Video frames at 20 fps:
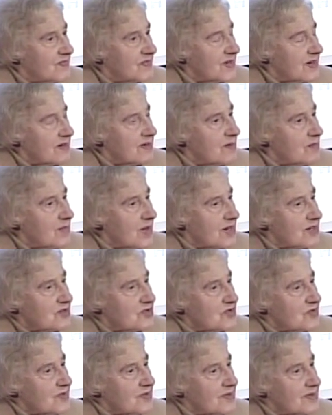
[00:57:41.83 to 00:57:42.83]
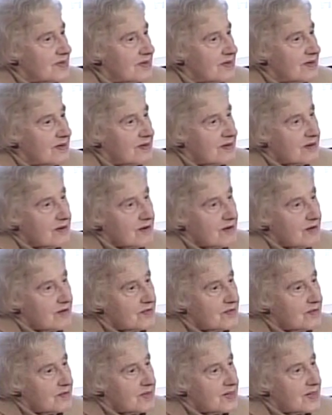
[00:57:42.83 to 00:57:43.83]
very much on,
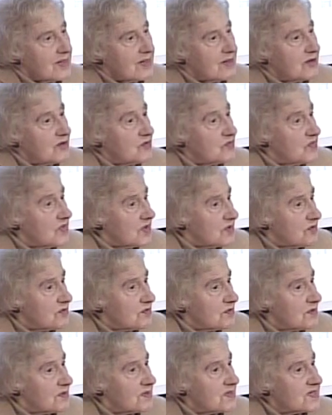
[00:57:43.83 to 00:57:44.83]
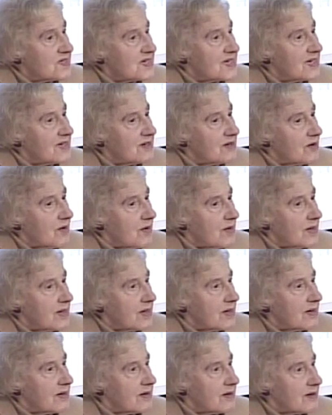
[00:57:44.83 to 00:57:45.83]
on individuals and
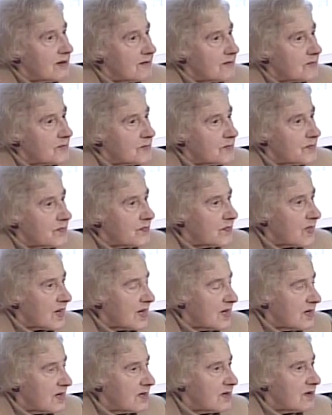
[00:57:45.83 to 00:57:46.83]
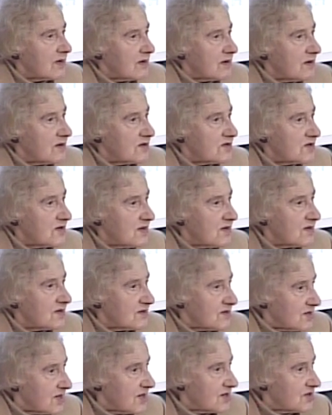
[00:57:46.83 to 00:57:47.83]
on uh, uh,
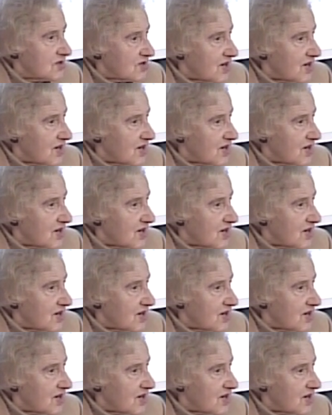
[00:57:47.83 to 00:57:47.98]
a